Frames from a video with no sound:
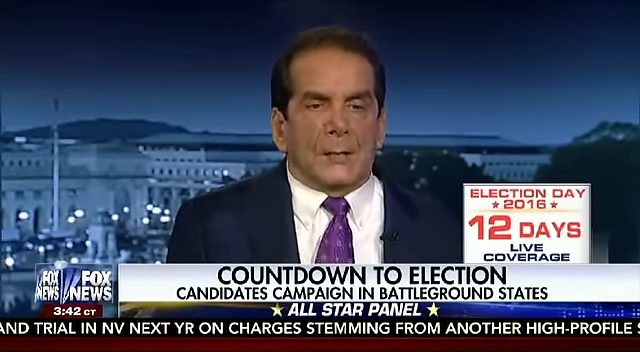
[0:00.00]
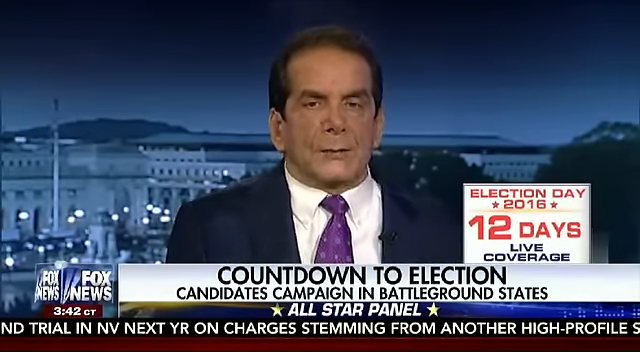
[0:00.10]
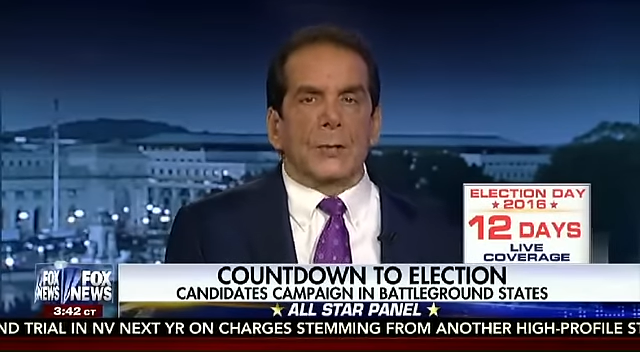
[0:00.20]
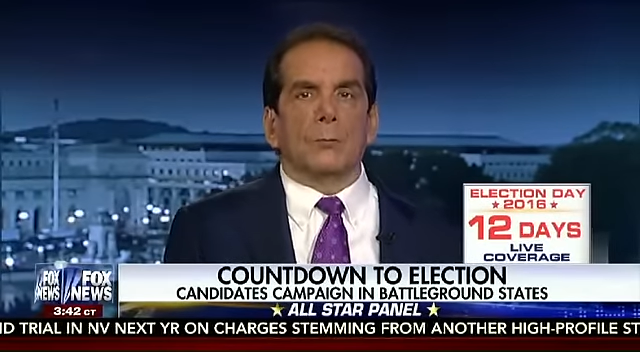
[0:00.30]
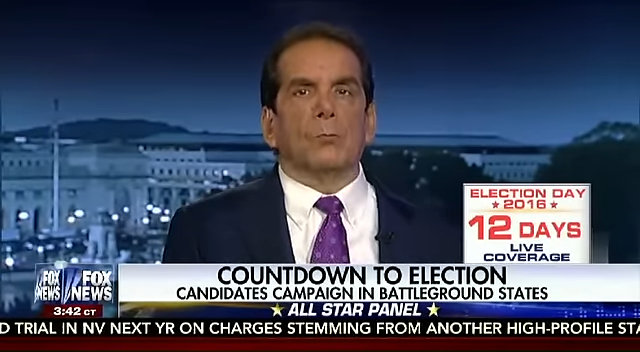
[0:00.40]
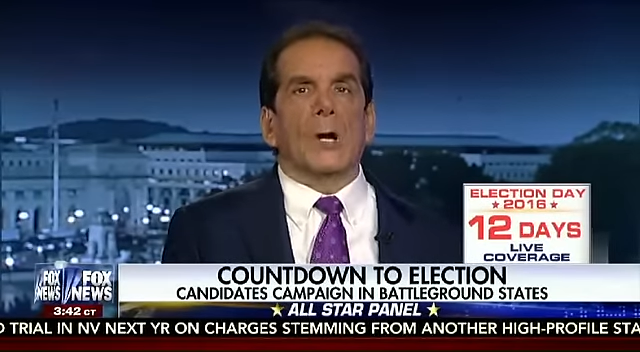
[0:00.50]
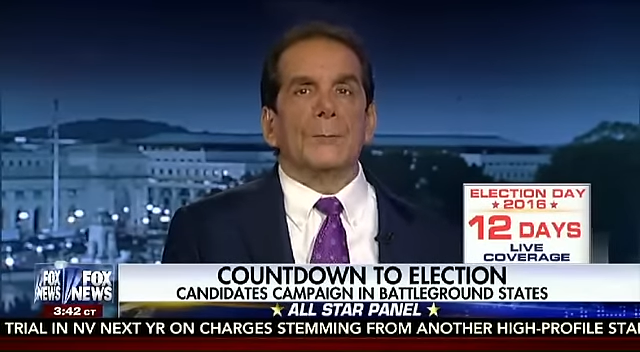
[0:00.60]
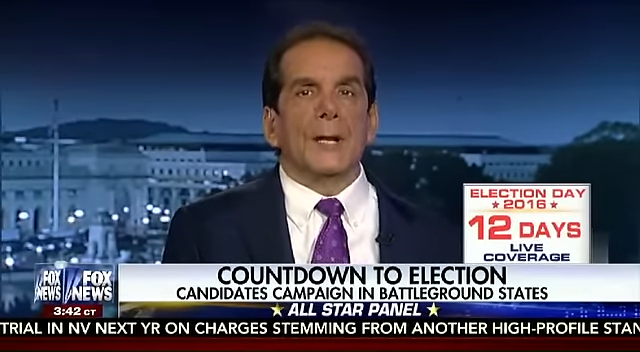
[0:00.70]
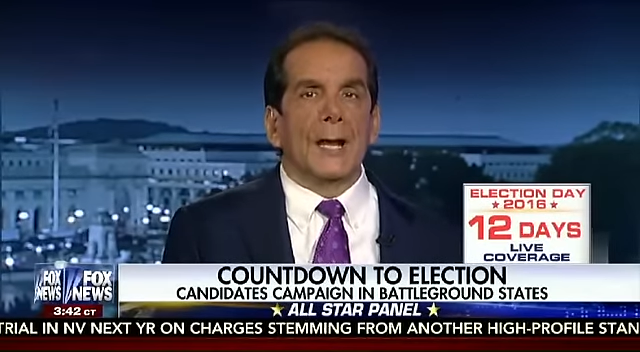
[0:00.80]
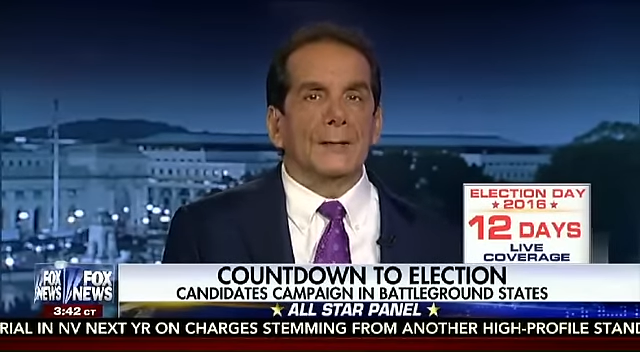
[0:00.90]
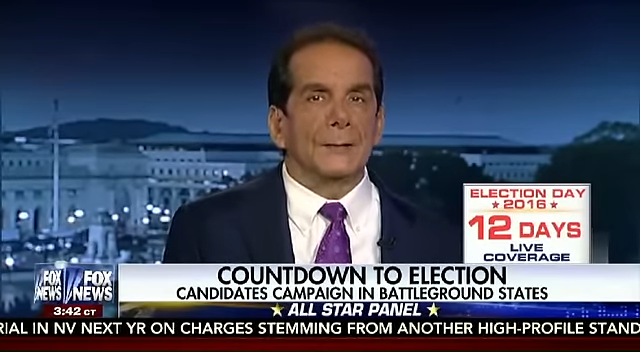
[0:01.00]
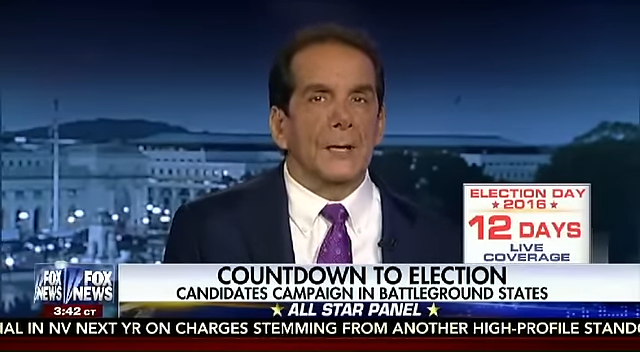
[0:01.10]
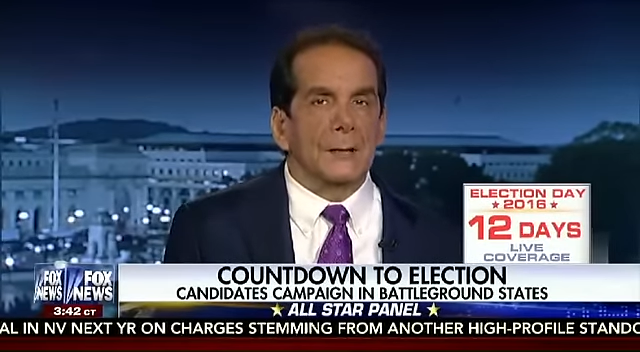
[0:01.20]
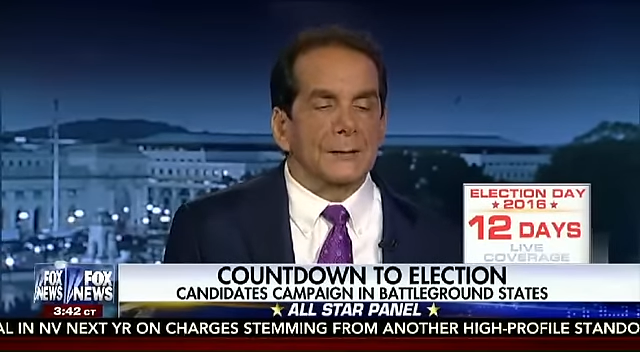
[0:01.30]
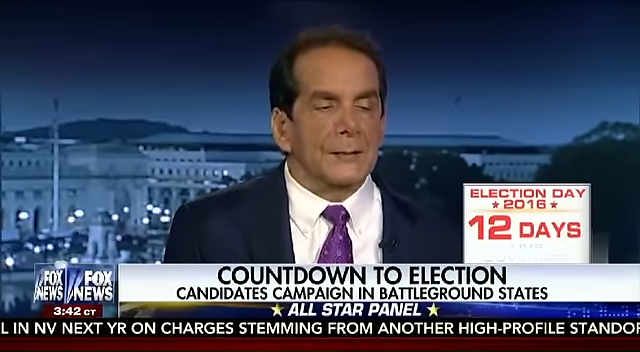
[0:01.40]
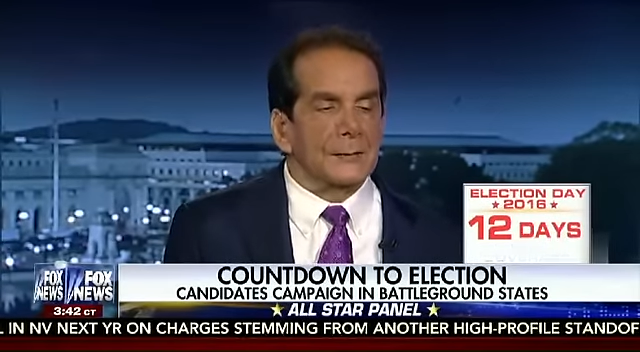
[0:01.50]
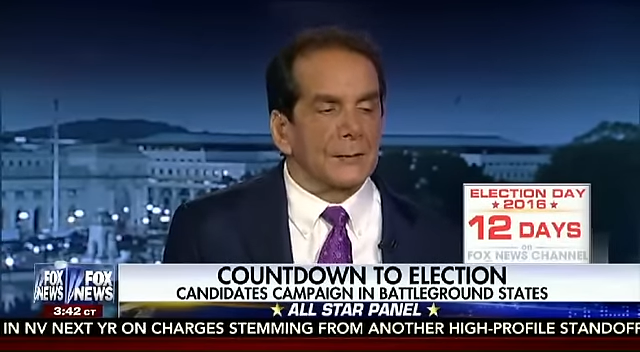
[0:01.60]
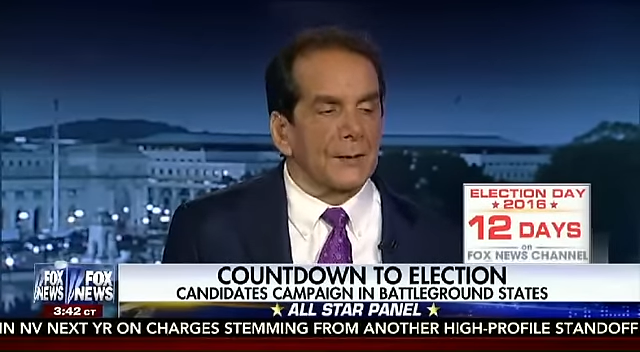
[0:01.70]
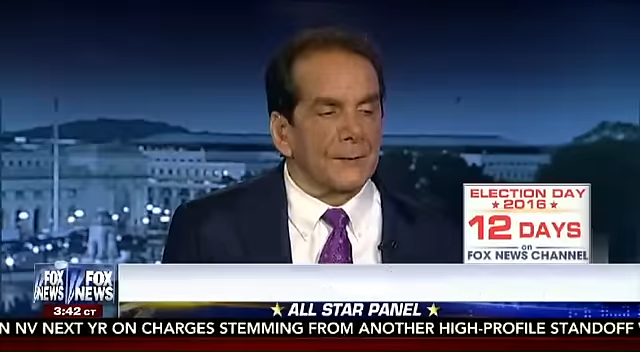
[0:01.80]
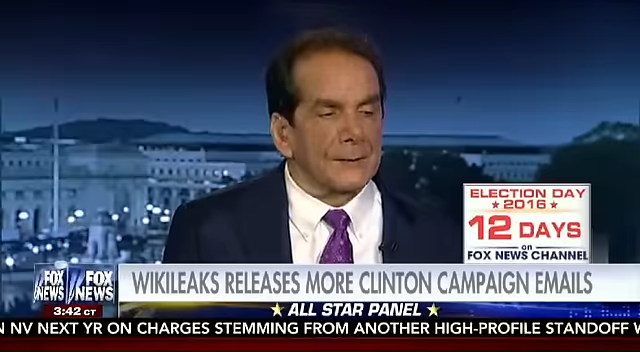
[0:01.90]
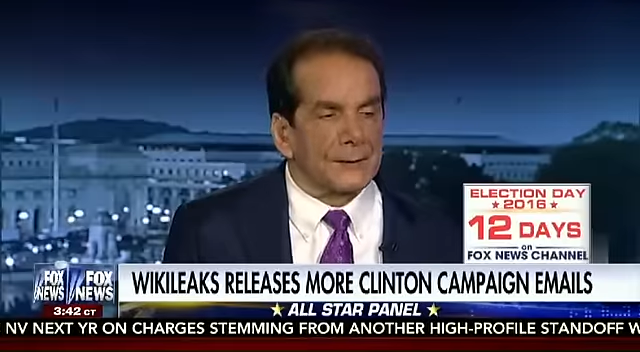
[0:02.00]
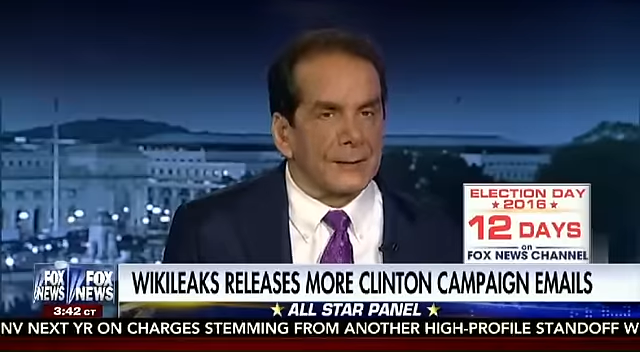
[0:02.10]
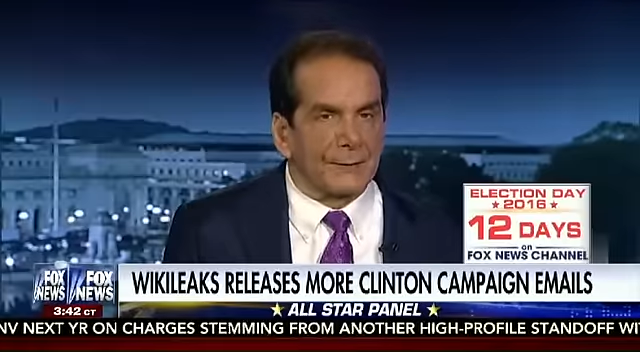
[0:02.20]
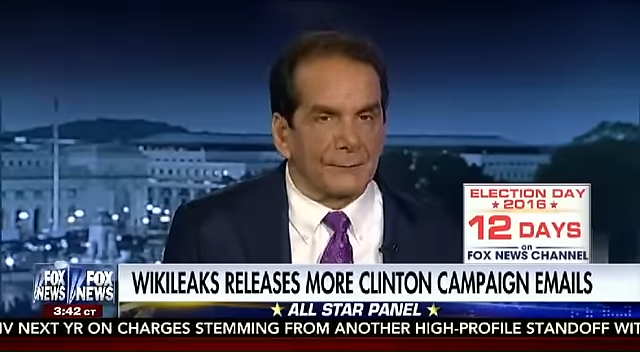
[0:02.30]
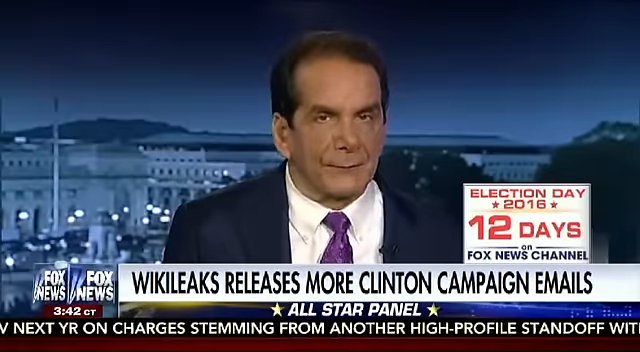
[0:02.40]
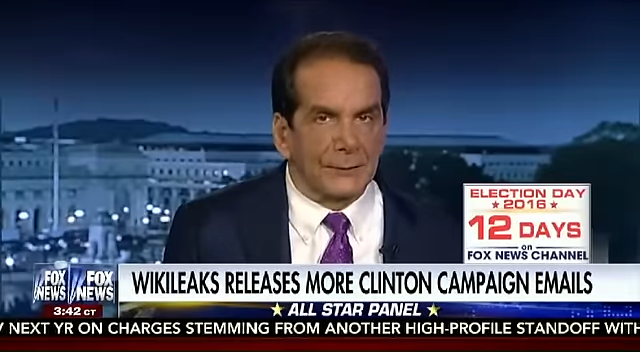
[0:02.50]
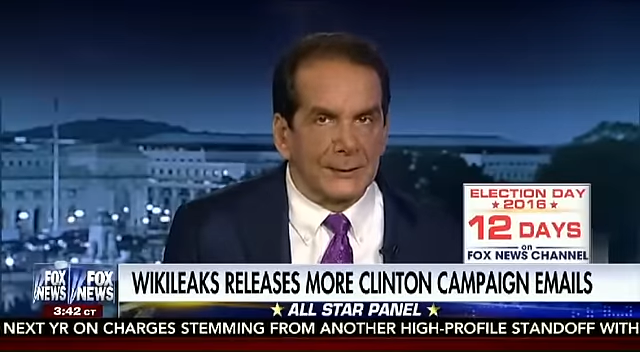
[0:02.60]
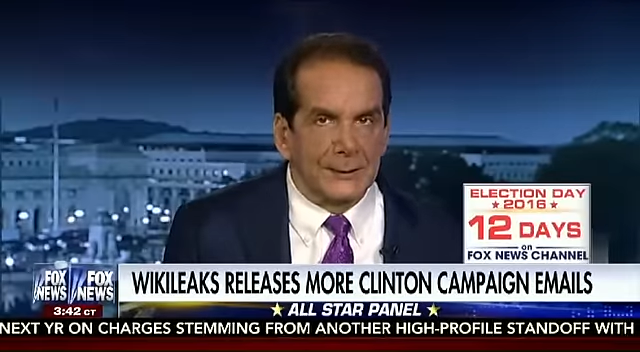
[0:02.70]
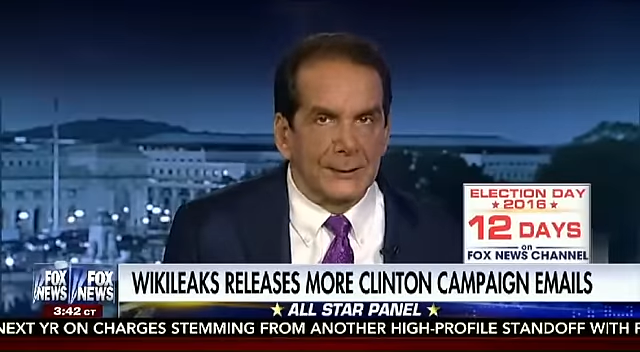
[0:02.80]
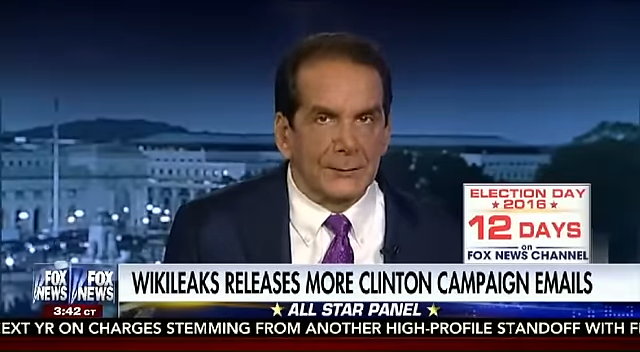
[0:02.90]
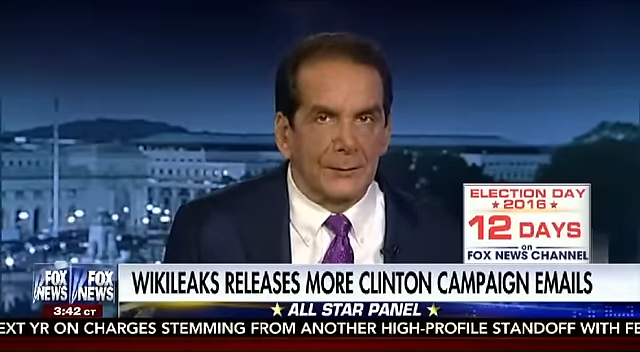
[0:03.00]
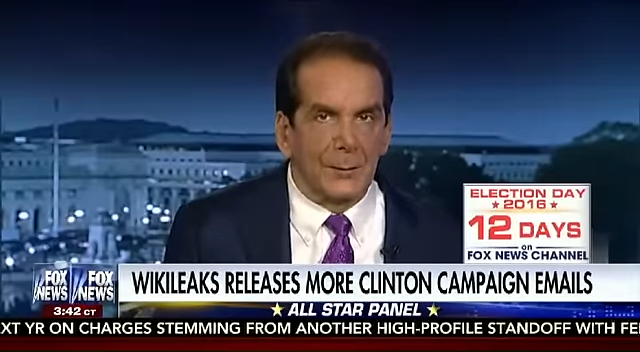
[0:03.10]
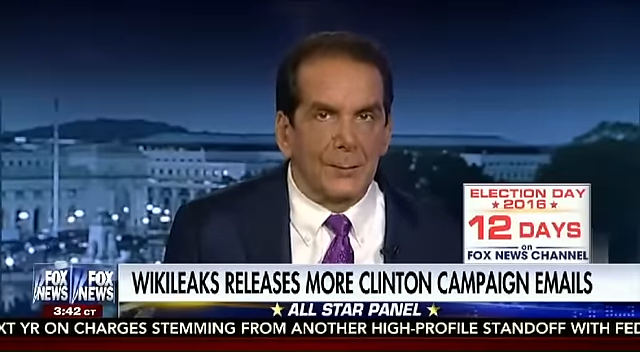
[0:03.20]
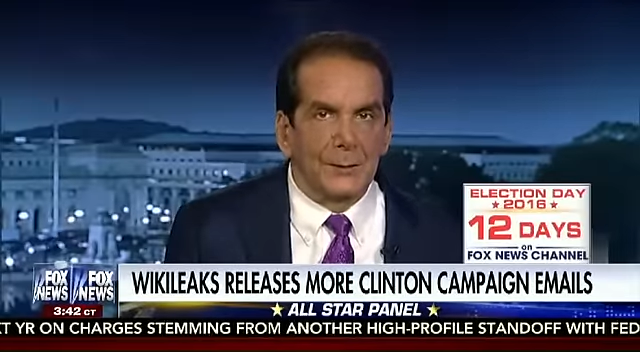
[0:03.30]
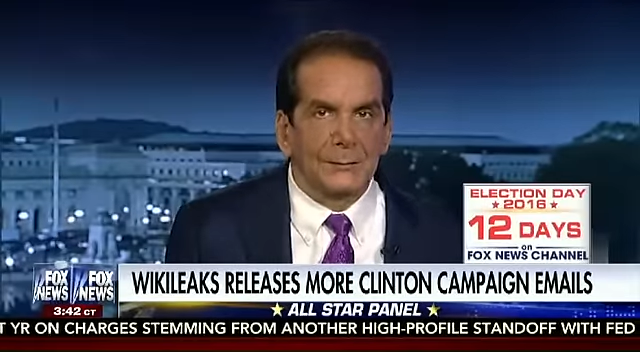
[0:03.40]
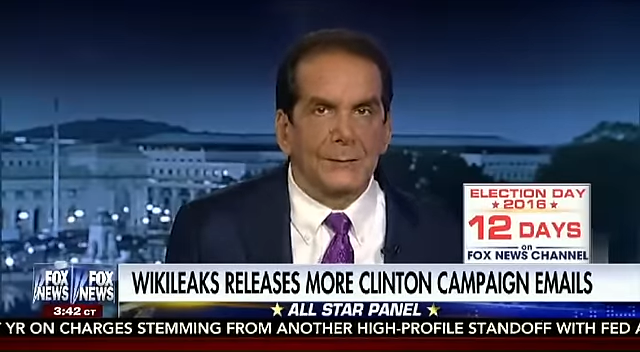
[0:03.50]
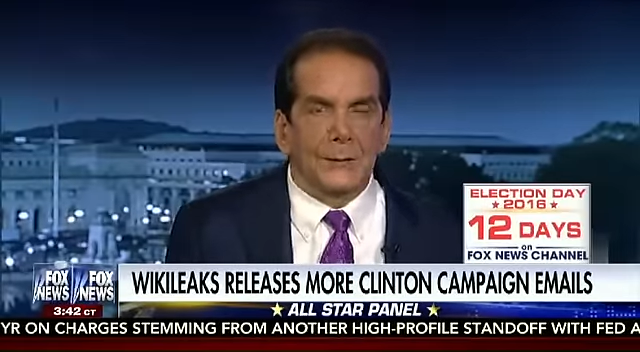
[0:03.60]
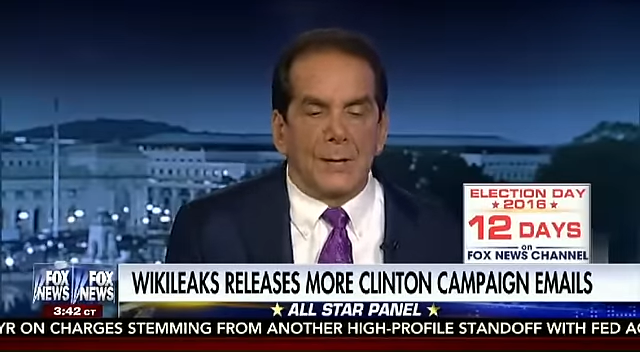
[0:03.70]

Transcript: So we've been asking ourselves on this set for a year almost,